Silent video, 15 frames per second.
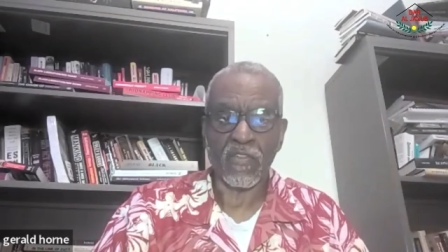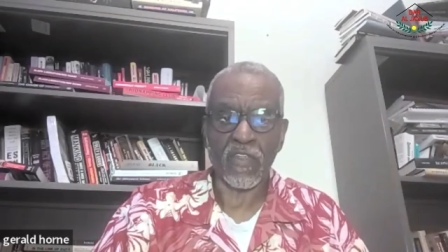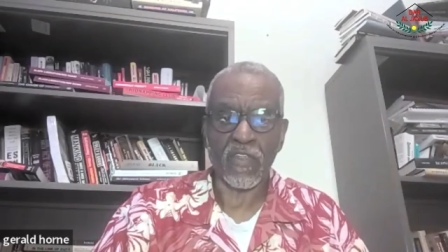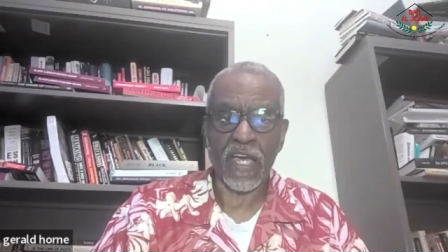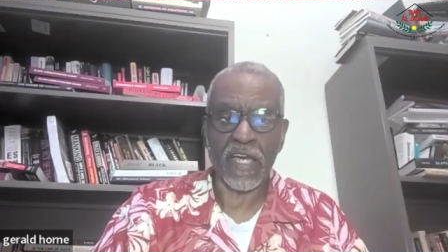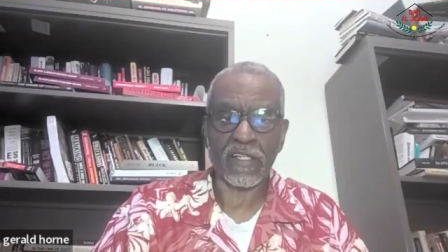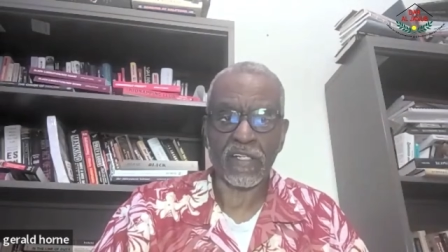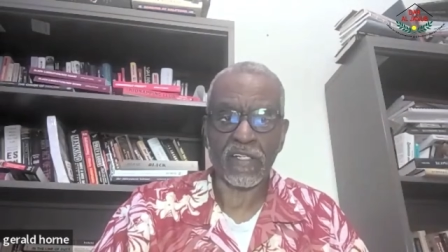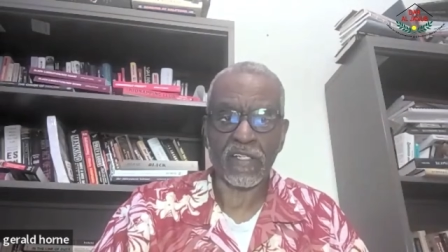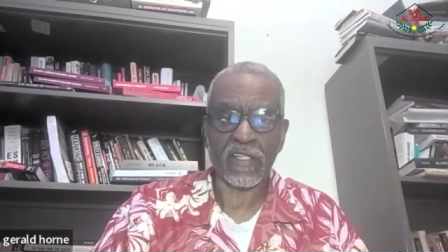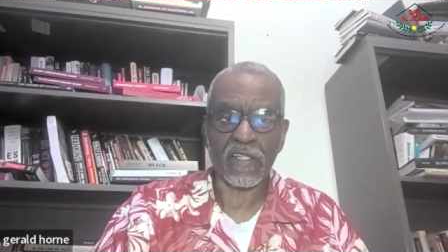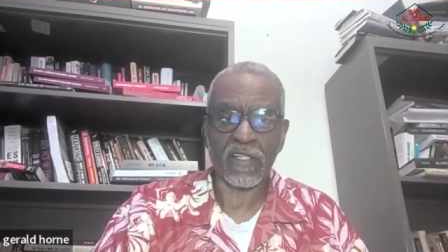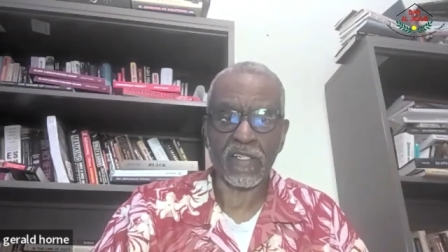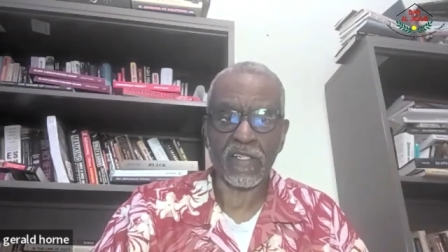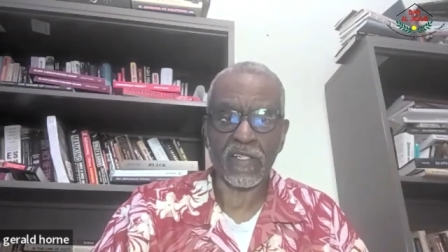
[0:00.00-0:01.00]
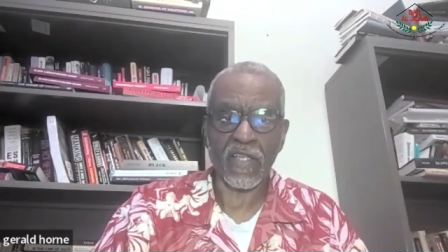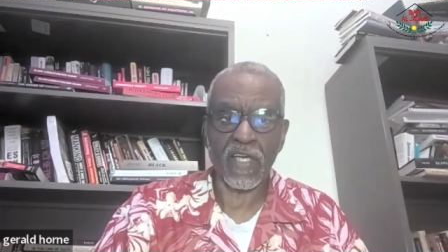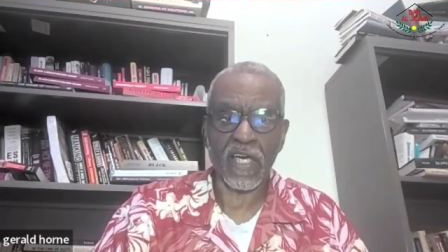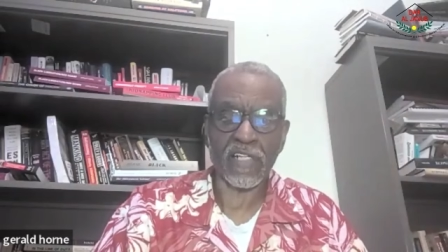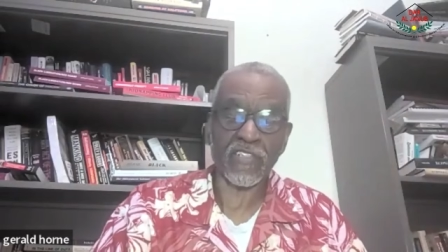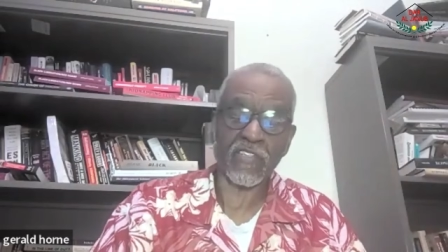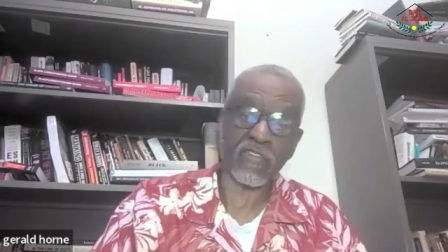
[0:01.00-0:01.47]
that
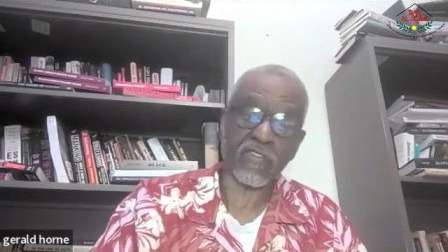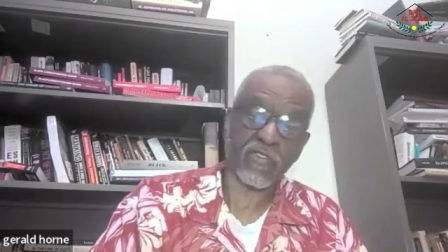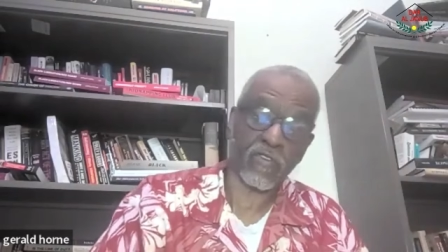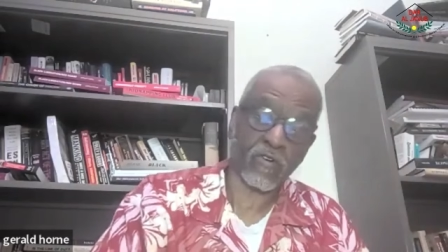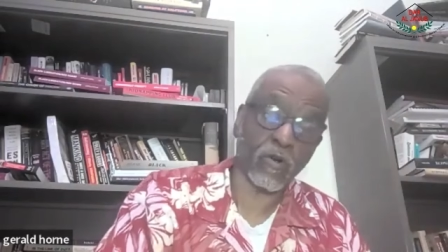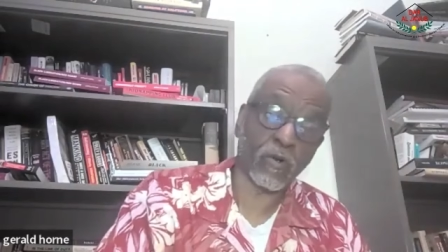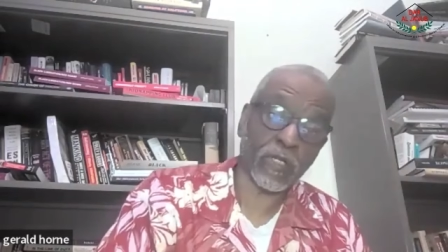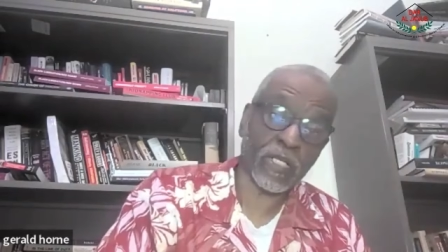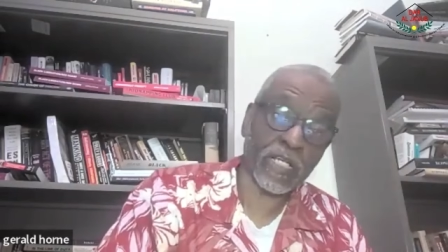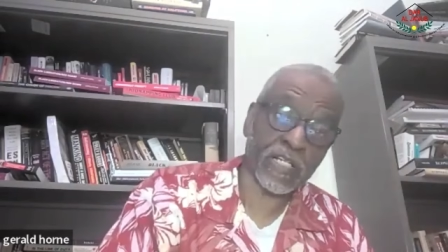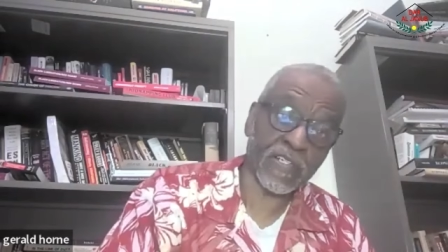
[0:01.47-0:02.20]
has thrown in